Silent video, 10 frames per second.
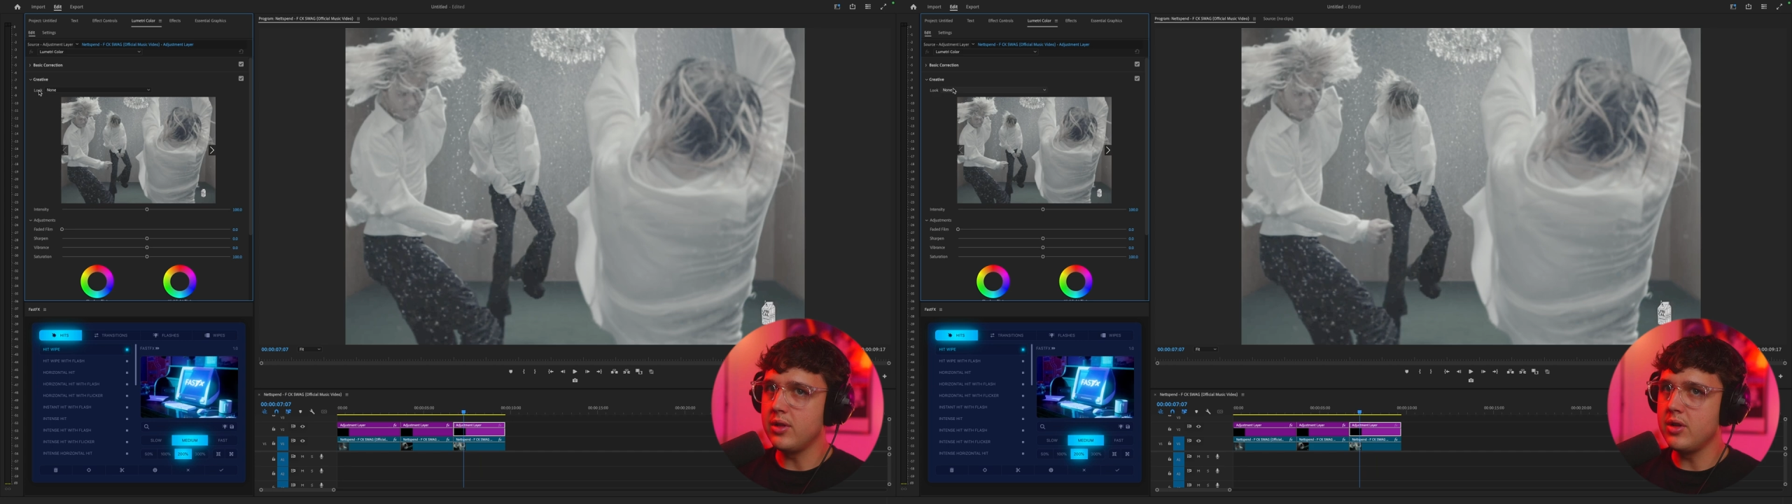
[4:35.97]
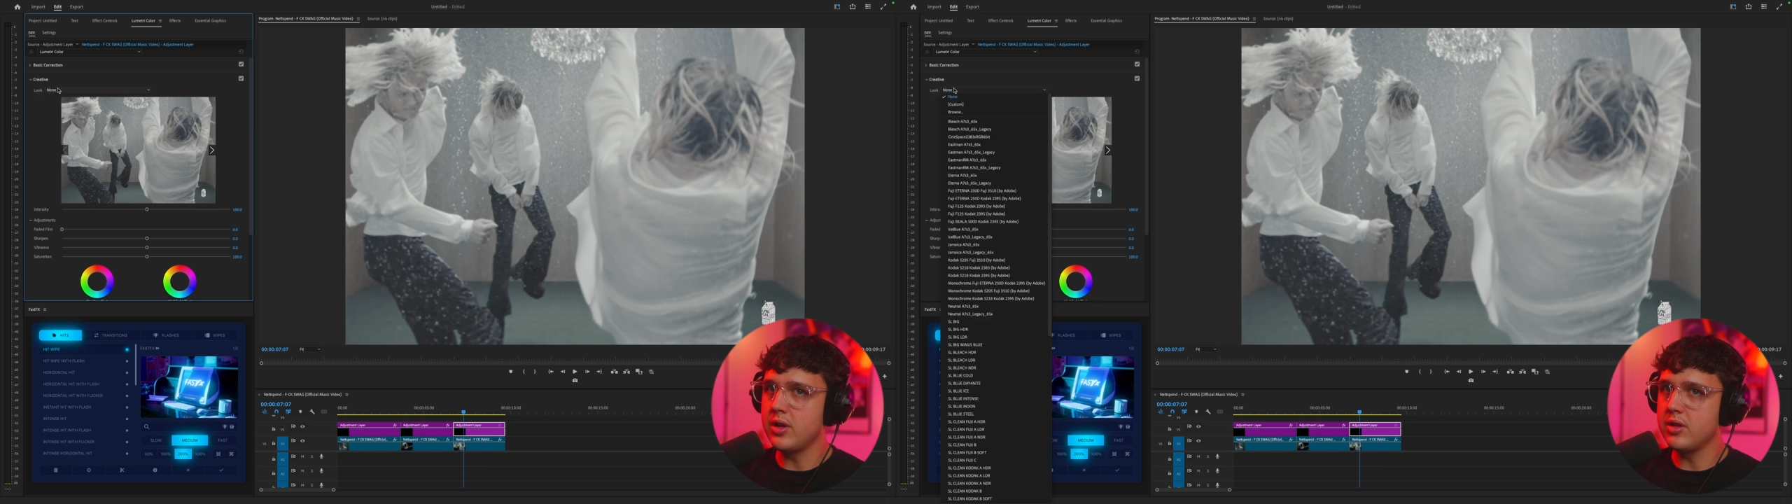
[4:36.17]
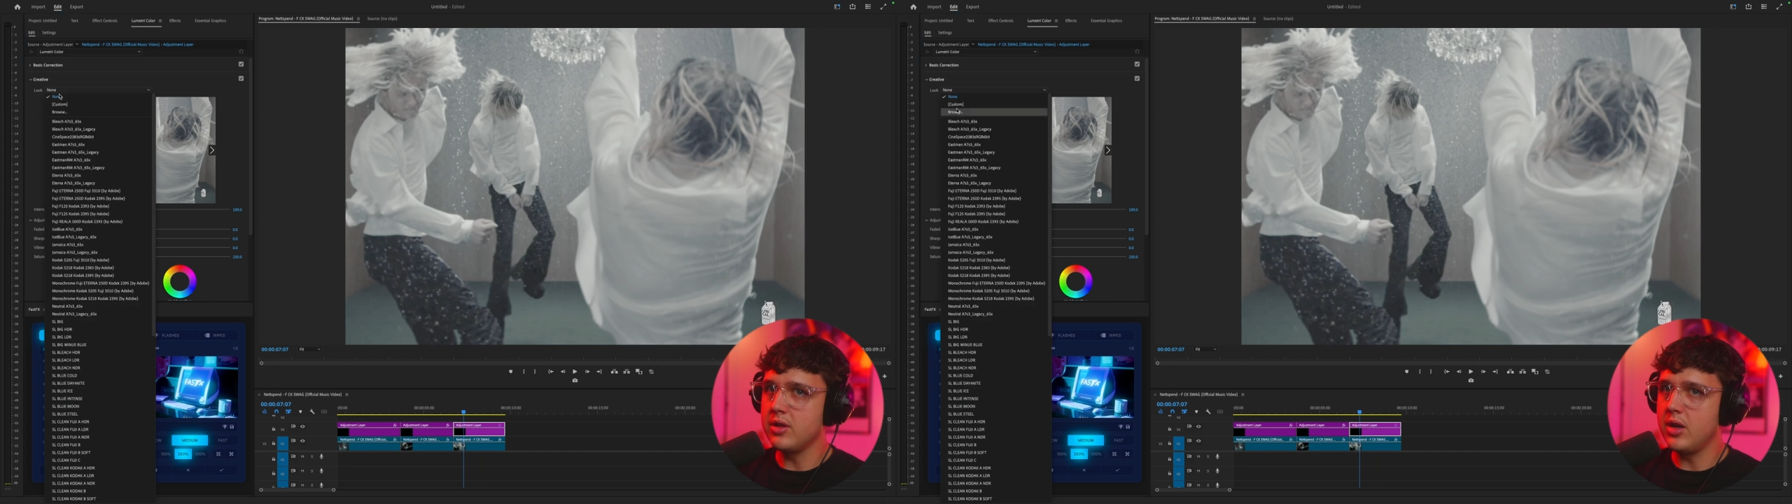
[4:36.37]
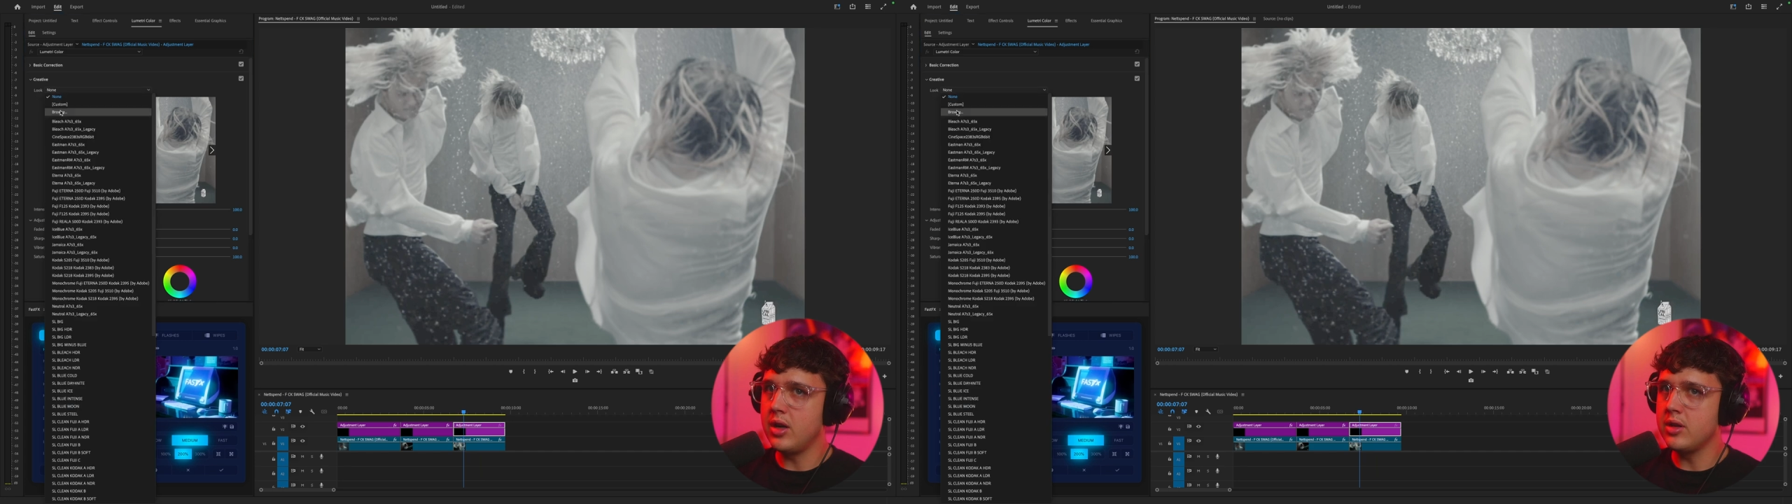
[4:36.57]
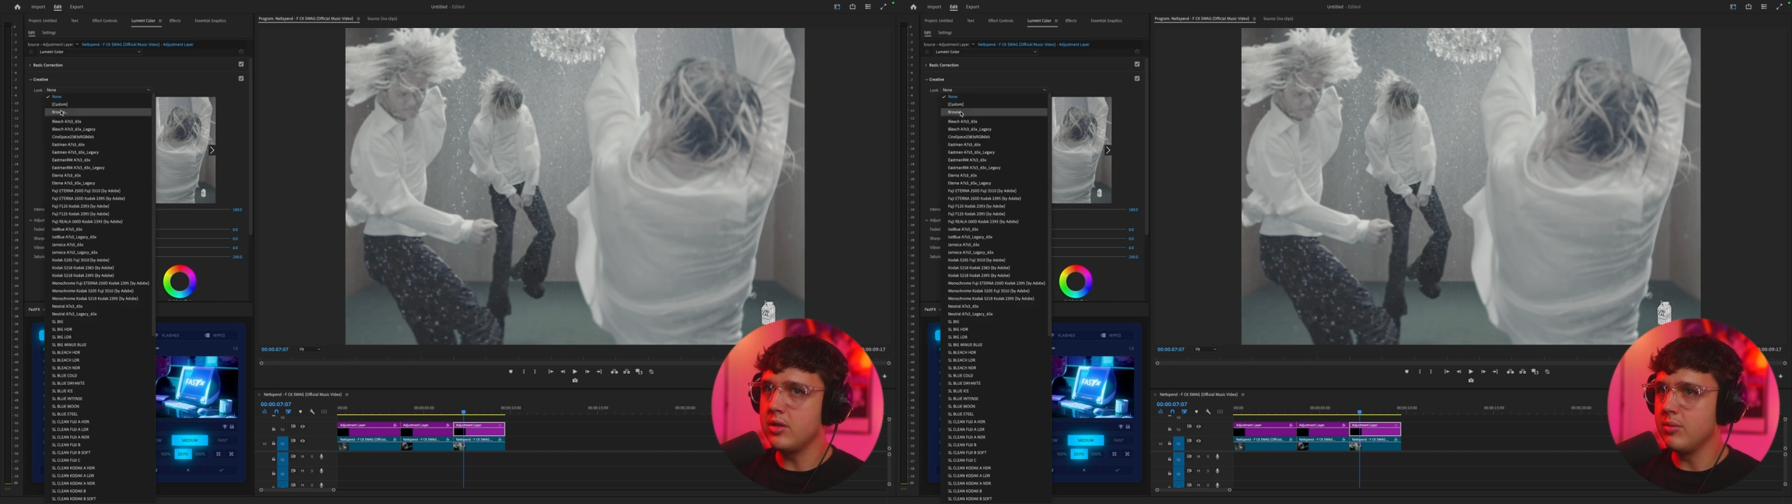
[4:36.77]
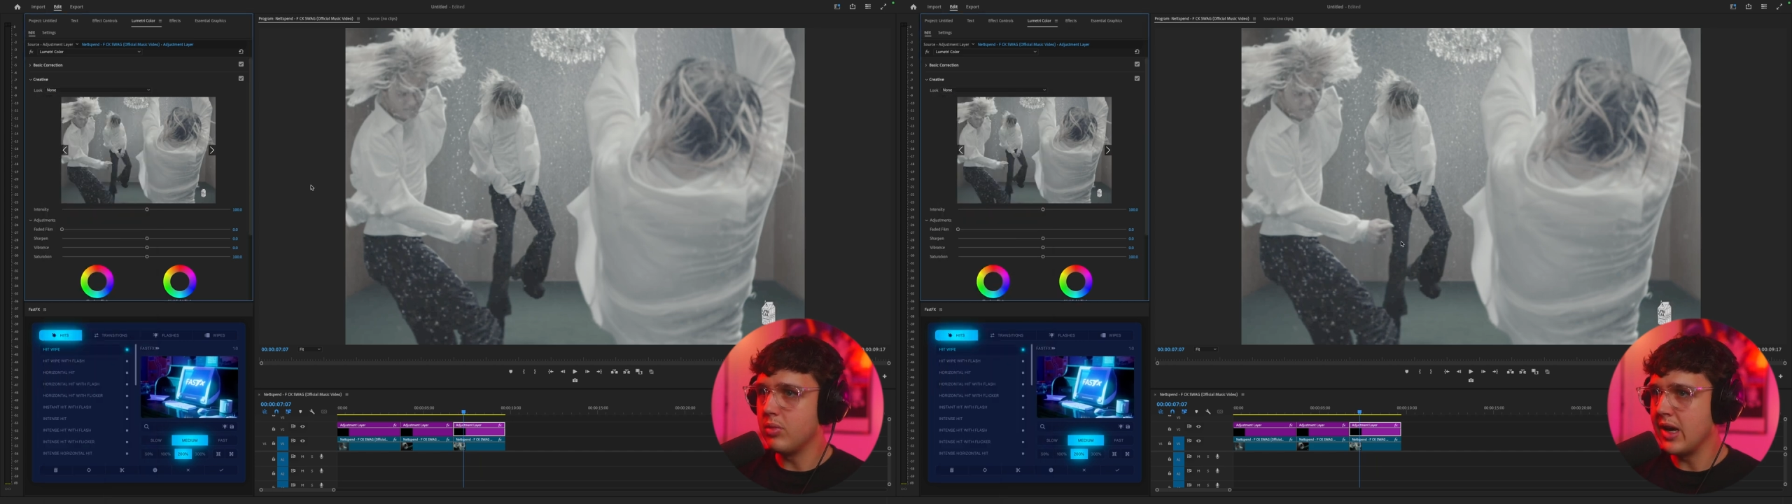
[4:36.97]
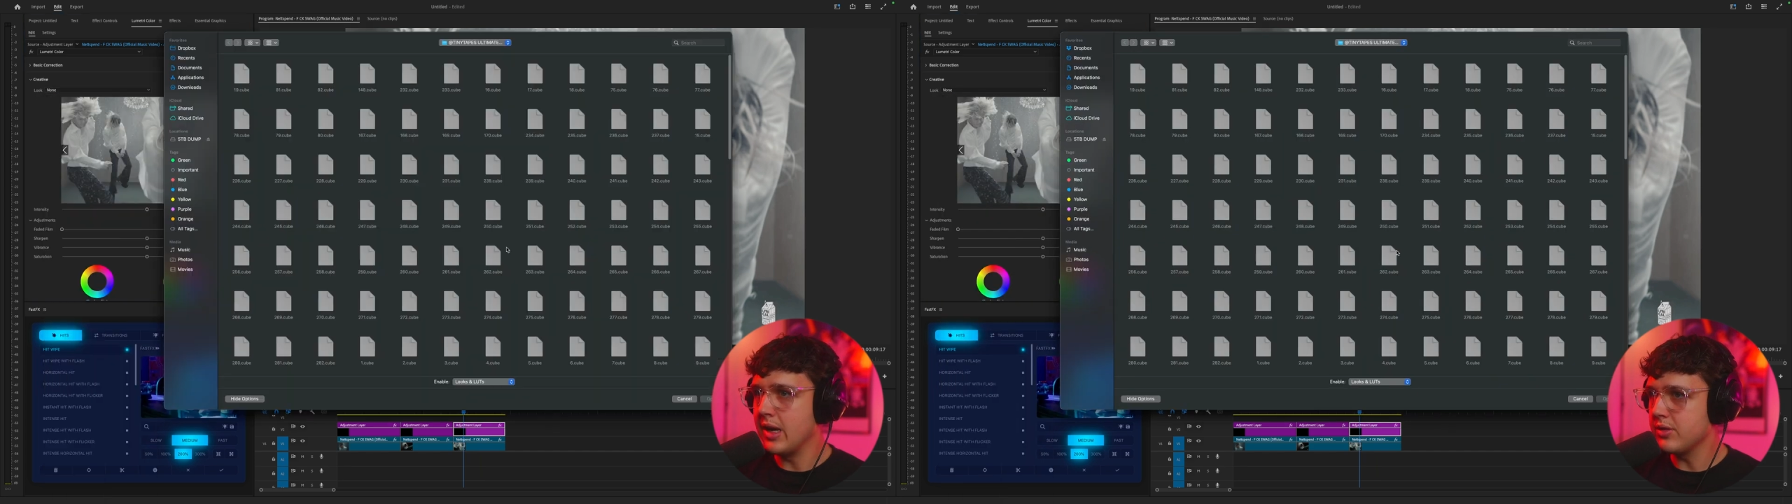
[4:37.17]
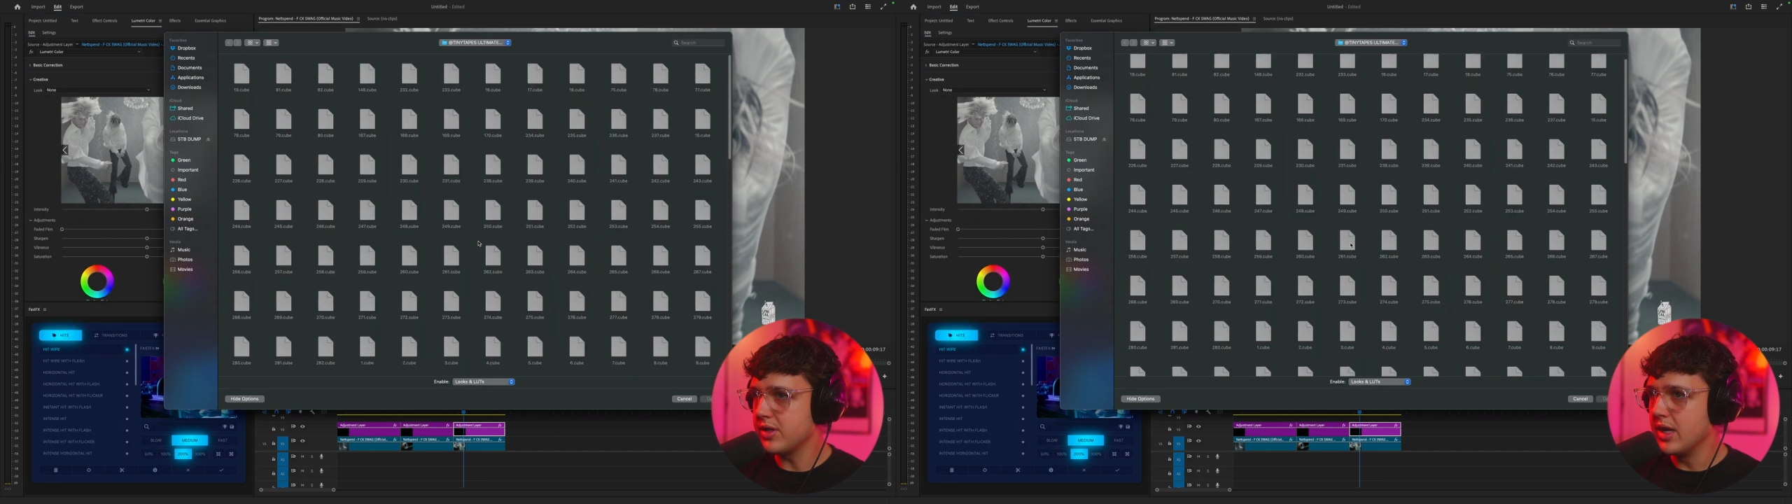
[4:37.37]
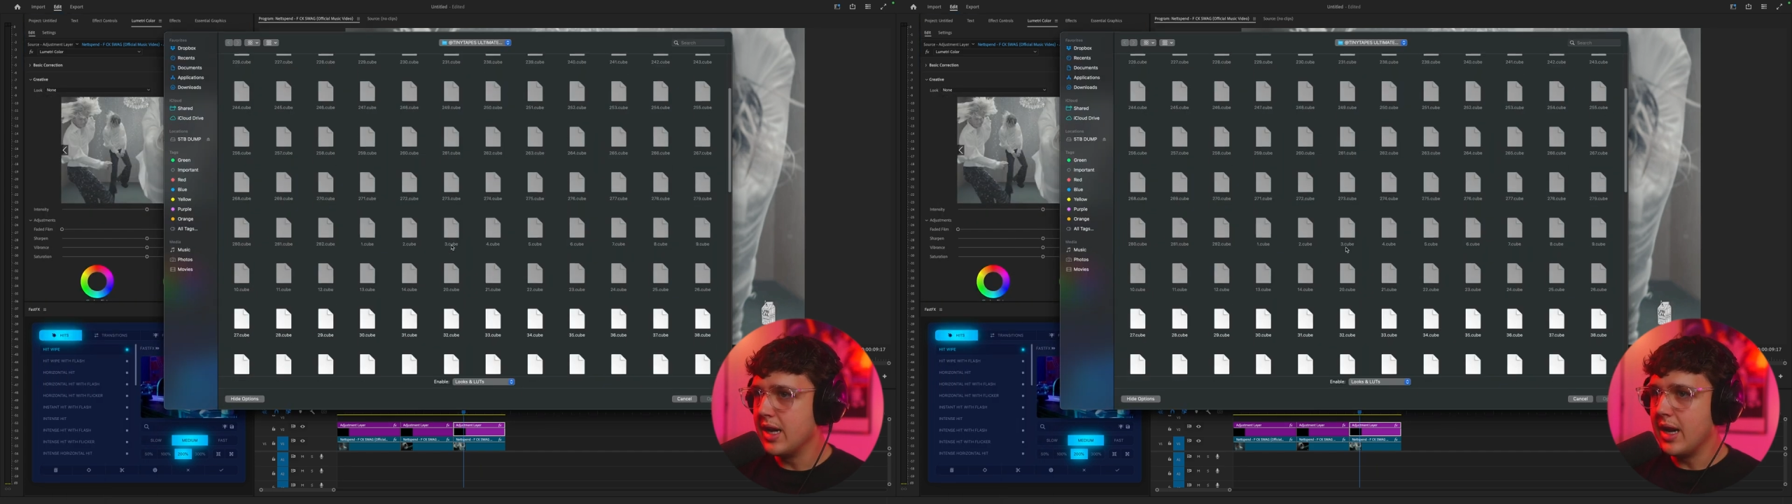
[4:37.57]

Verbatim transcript: look, none, browse.